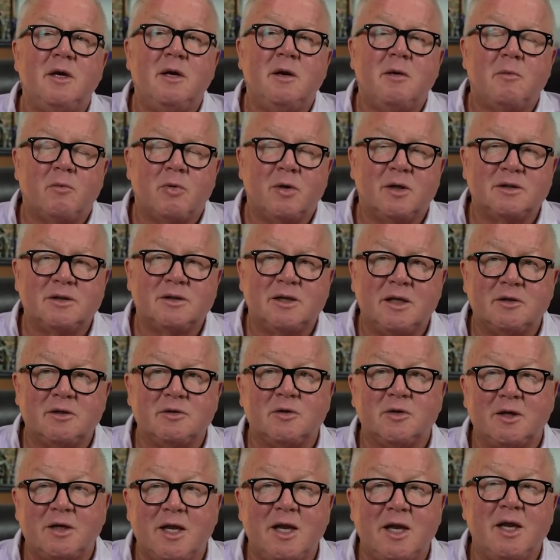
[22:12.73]
breast cancer,
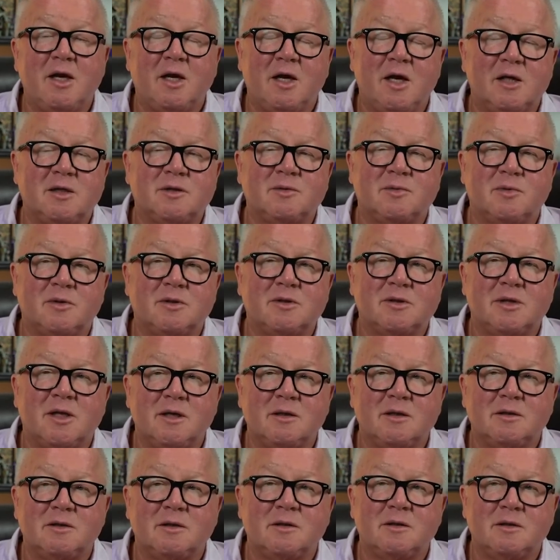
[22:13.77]
it can cause breast
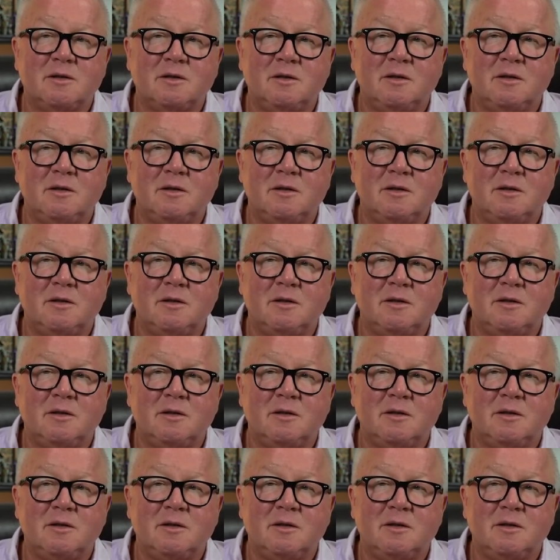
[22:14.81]
cancer.